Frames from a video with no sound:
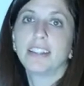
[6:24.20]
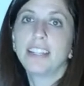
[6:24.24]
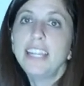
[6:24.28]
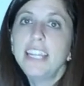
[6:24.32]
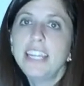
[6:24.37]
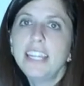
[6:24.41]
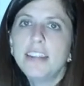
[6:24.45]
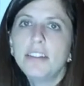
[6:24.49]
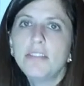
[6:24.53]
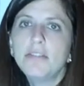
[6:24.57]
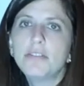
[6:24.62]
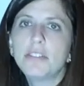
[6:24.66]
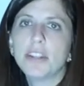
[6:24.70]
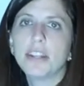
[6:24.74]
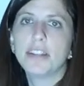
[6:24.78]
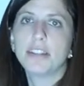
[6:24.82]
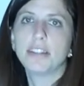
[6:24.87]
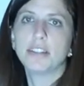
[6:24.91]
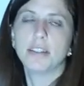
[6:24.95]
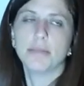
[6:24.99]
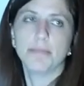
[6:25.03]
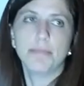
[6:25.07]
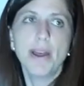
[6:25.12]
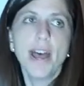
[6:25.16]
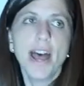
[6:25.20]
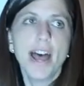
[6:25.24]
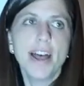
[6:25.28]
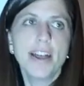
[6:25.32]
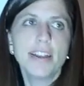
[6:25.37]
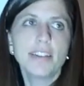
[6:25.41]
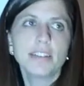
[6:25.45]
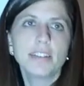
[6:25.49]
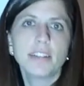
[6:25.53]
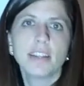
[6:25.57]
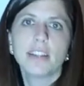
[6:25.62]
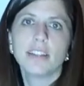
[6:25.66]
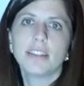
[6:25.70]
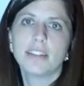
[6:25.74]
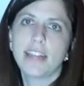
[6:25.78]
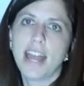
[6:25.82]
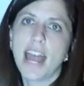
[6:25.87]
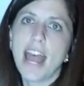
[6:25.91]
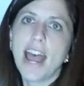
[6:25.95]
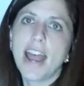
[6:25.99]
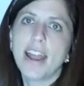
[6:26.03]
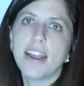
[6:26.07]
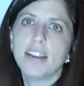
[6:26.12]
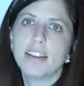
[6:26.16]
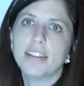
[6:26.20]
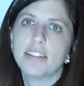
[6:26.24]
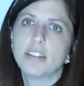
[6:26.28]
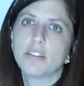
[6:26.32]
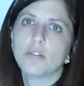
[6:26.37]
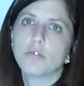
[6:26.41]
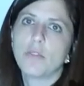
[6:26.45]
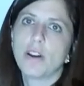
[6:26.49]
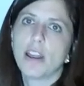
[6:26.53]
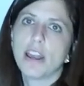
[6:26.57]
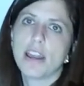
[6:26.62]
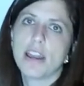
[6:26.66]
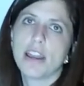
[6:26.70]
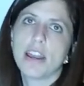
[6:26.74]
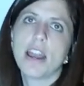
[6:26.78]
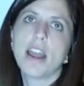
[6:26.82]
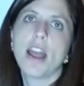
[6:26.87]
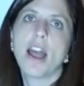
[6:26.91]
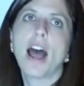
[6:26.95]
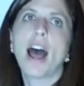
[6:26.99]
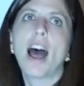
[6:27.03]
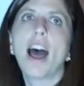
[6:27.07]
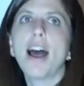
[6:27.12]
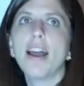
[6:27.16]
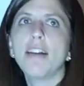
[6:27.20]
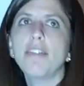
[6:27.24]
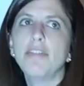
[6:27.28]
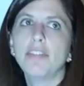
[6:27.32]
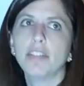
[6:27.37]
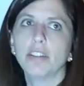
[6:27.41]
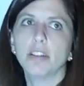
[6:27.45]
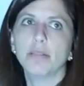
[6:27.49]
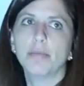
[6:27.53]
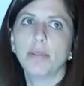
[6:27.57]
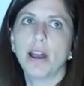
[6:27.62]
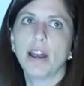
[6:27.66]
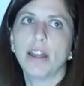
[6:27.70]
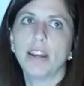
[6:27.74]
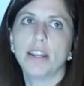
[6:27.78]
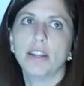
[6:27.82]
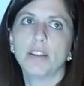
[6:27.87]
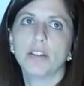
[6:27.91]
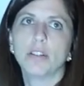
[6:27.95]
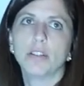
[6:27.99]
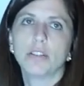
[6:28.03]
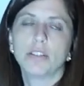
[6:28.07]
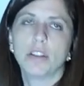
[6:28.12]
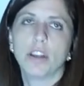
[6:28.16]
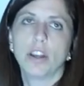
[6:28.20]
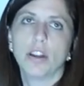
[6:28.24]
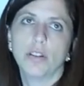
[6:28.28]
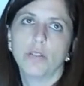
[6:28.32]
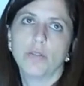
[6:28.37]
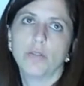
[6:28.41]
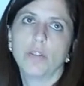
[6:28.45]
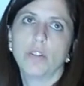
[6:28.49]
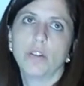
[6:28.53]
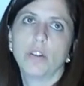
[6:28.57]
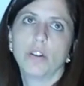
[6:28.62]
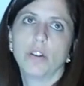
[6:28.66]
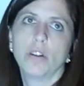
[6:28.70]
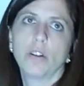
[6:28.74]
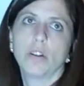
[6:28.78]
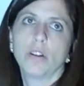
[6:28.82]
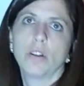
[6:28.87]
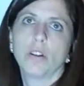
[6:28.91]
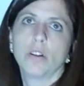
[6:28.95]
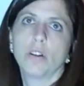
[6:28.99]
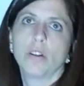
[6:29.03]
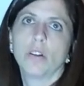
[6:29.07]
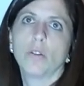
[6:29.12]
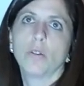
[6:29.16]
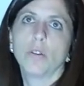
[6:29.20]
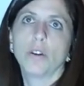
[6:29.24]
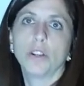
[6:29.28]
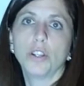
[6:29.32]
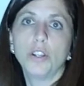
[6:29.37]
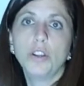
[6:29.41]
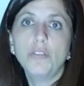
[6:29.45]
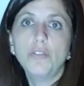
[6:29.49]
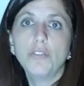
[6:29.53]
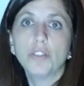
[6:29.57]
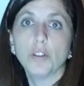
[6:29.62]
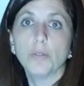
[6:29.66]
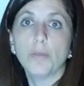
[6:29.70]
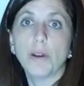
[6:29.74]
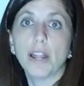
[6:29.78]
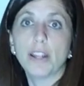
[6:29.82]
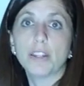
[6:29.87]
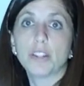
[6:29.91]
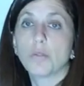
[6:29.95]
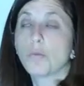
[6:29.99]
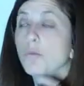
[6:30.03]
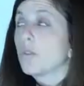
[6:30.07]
leaves is the best, that is the way I feel about it, so, or you feel about it, so